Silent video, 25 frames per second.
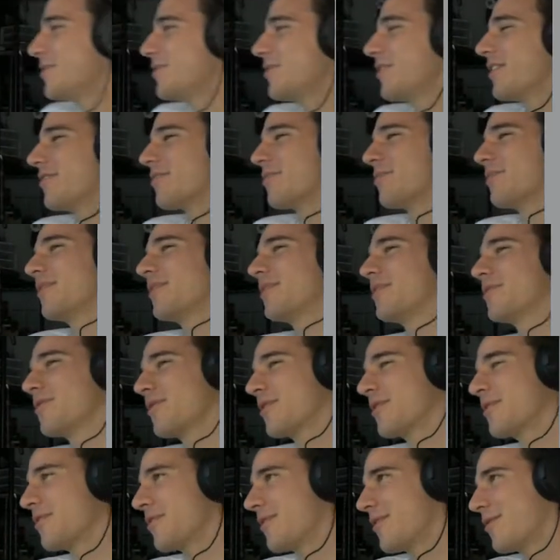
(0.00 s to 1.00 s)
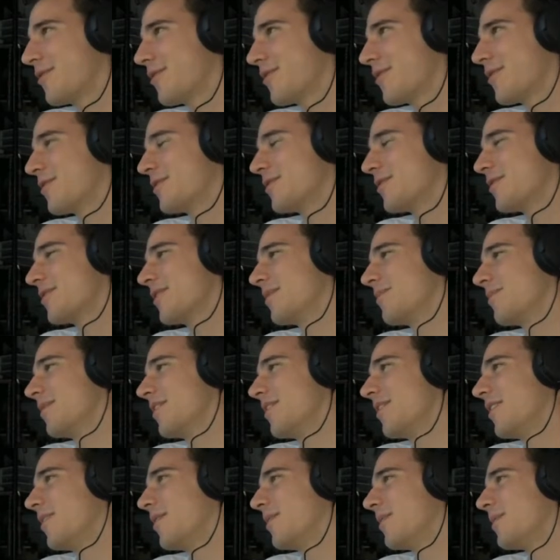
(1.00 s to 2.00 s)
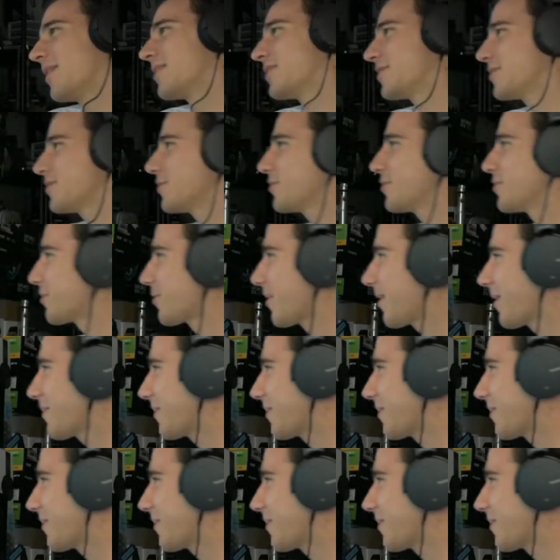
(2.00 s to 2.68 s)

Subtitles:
late for me to drink one. I want to go to sleep. I still should grab the